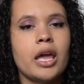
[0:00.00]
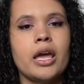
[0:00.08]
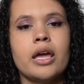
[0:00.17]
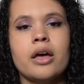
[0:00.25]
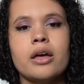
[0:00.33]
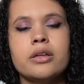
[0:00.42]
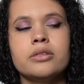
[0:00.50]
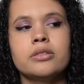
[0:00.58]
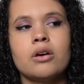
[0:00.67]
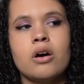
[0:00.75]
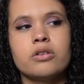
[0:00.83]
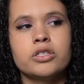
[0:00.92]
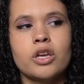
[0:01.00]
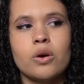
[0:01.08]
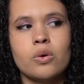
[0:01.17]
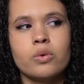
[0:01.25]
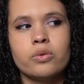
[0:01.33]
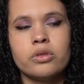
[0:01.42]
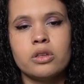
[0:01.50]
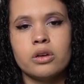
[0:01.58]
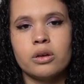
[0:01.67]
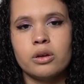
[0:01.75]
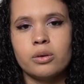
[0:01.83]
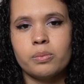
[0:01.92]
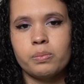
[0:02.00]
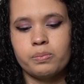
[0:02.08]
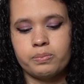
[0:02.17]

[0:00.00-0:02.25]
and also the